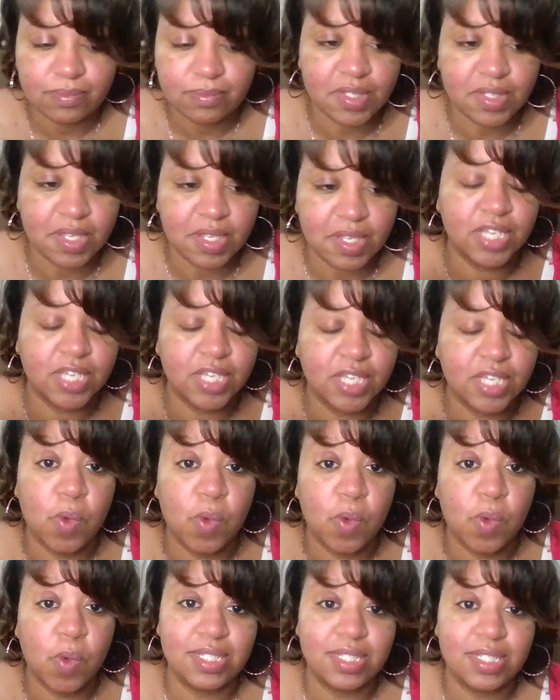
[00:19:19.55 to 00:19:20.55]
Because
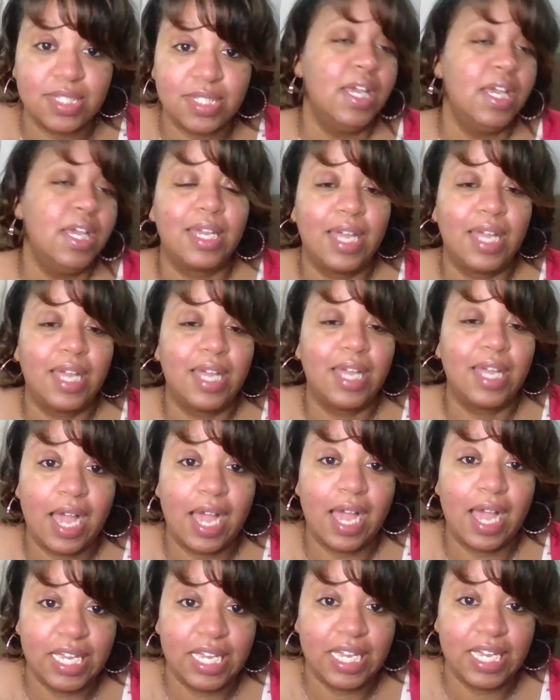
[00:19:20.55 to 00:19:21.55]
once God
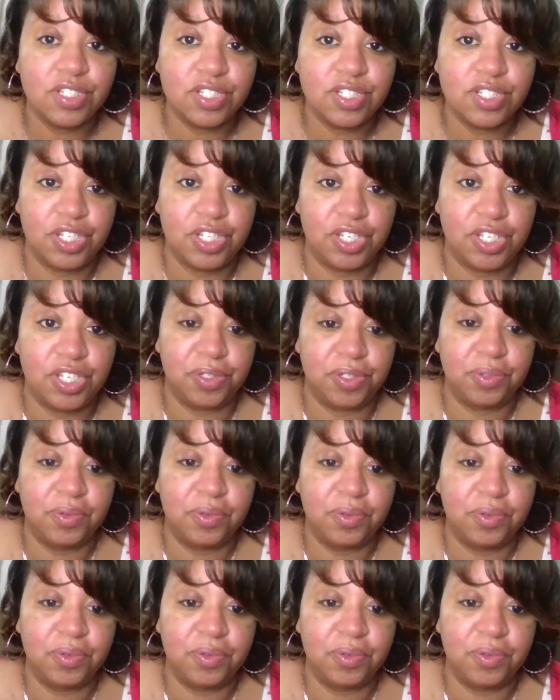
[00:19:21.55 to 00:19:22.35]
gives it to you,